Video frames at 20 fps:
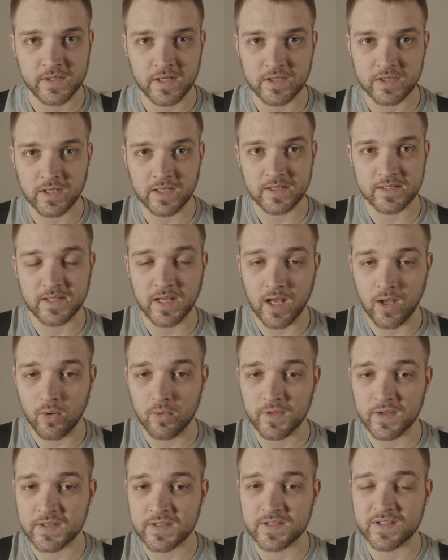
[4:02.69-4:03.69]
As you can tell,
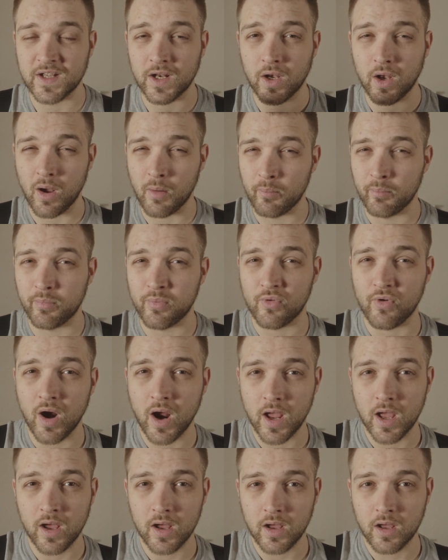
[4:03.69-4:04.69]
this is a lot
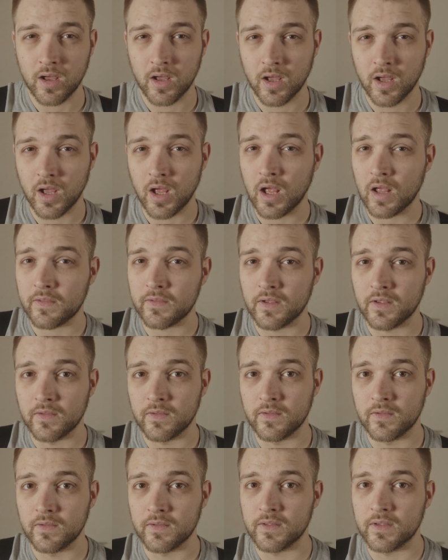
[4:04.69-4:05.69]
brighter
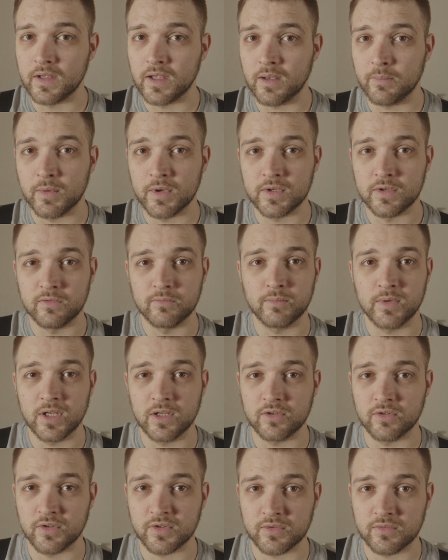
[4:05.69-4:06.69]
than the image of me
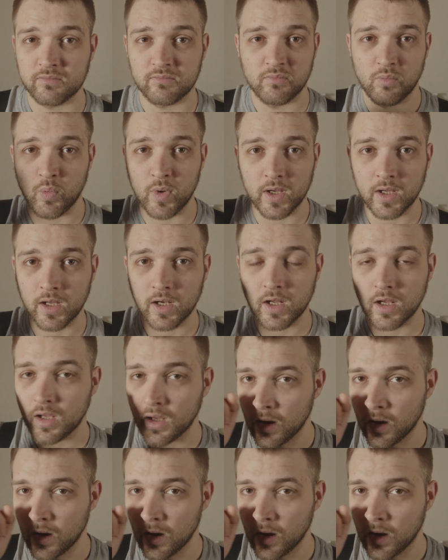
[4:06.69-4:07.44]
just winging it.